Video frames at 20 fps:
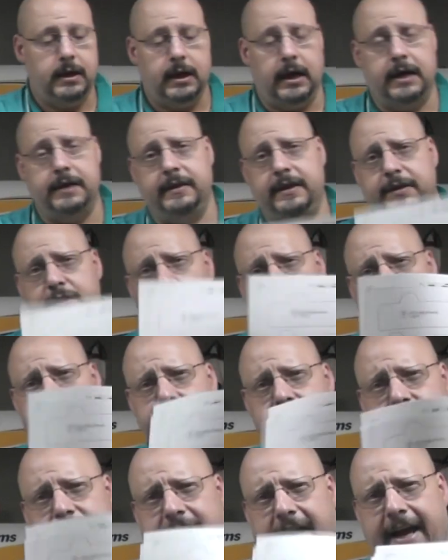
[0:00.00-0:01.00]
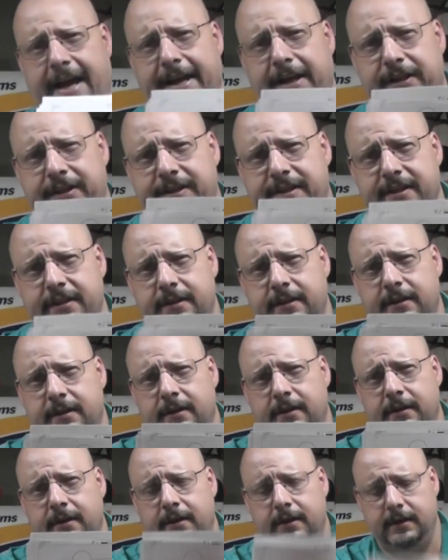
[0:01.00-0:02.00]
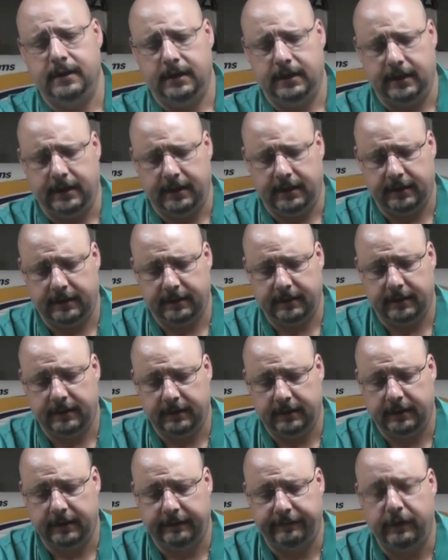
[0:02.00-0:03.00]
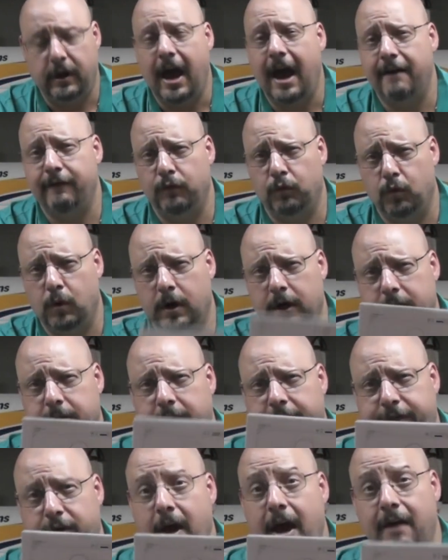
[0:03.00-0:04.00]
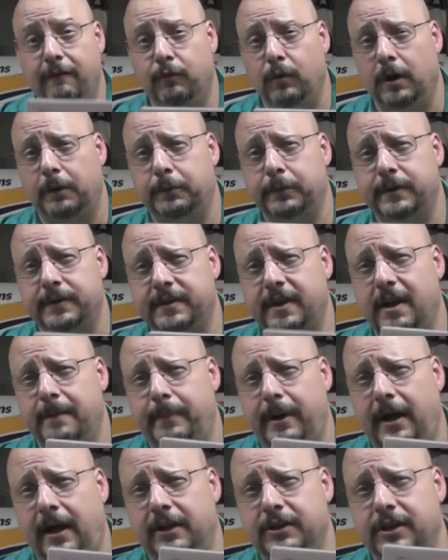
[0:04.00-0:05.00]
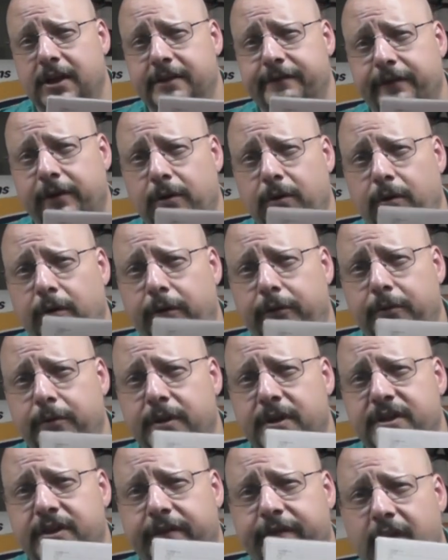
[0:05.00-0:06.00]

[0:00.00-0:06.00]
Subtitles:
And these will be your tiles. If you have worked with this, I apologize for going through this.